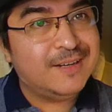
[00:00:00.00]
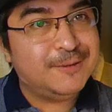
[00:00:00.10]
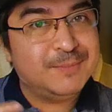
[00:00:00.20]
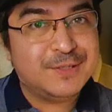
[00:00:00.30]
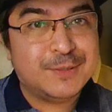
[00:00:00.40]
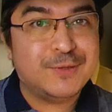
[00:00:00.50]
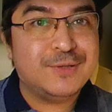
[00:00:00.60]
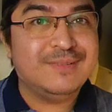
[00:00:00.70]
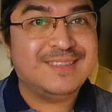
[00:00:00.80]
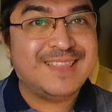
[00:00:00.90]
some
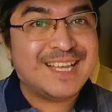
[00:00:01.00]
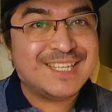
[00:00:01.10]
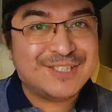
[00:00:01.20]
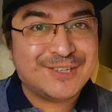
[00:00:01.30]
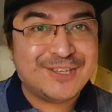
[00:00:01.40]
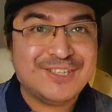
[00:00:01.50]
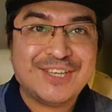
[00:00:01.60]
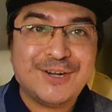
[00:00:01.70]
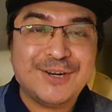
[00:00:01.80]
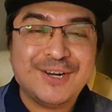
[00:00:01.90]
things to
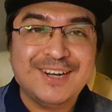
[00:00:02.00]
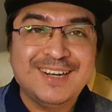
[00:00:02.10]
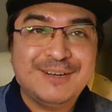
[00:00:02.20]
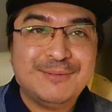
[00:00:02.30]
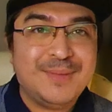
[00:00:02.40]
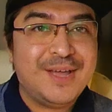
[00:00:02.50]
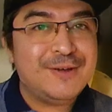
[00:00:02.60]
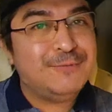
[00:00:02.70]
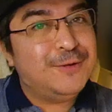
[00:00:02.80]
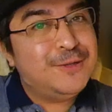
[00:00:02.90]
consider
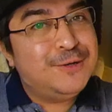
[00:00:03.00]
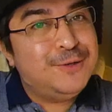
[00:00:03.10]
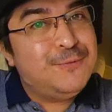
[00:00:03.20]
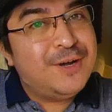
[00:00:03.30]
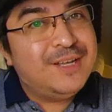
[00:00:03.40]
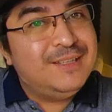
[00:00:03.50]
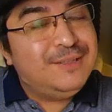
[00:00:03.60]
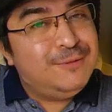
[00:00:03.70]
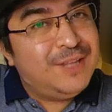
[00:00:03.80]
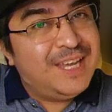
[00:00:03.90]
about whether you
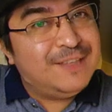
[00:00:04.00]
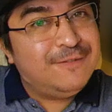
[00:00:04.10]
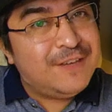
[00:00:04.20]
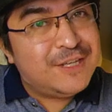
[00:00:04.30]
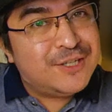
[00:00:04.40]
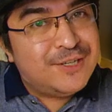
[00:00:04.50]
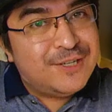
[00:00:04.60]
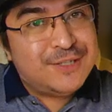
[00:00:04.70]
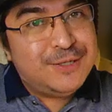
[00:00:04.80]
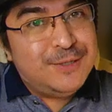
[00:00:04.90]
like the
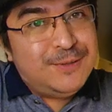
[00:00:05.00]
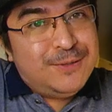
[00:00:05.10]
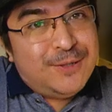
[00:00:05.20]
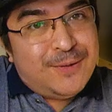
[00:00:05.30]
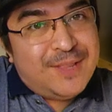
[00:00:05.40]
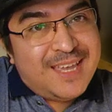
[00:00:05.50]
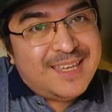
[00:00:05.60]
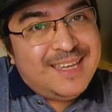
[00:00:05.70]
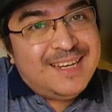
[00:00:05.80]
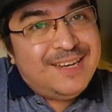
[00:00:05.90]
features, you don't like
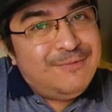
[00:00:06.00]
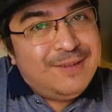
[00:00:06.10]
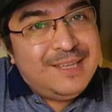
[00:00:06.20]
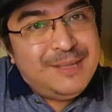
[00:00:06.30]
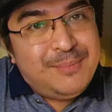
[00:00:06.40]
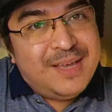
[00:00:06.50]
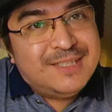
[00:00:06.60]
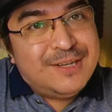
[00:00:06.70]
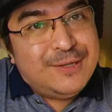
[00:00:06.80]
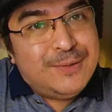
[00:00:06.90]
it. It really depends
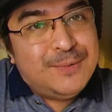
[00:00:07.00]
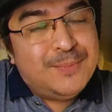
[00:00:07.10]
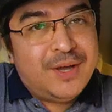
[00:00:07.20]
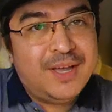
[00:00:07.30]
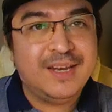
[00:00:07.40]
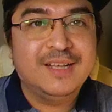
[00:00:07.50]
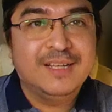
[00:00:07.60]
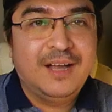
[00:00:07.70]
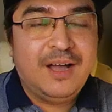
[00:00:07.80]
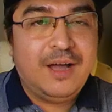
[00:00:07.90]
on you. But
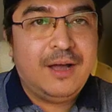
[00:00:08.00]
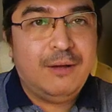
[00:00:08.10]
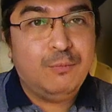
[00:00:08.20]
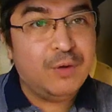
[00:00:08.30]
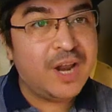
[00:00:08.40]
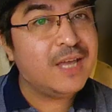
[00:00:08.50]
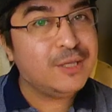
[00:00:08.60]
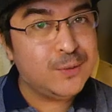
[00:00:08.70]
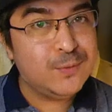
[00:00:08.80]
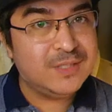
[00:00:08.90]
would I
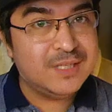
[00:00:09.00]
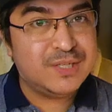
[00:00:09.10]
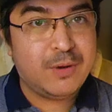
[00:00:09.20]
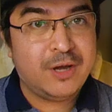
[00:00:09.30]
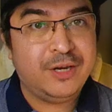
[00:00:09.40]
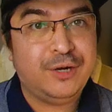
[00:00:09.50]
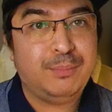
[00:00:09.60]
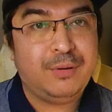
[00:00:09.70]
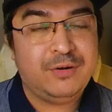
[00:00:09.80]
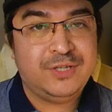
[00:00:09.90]
use this monitor
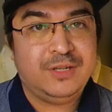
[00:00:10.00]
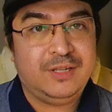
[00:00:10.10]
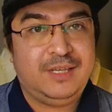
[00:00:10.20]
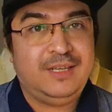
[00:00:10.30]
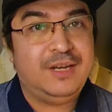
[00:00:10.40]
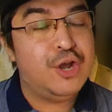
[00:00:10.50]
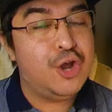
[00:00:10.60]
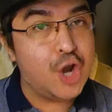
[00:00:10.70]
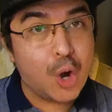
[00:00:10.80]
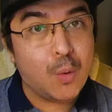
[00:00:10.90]
personally?
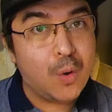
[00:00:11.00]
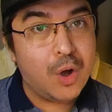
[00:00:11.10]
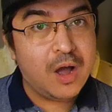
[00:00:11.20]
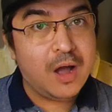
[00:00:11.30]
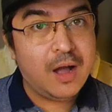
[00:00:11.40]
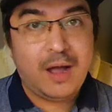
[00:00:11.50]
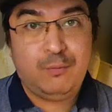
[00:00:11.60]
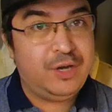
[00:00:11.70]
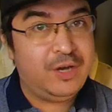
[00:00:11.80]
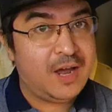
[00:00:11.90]
No, I
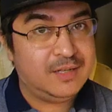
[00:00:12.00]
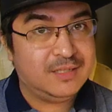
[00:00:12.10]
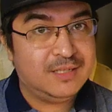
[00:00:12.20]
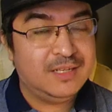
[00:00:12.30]
would not.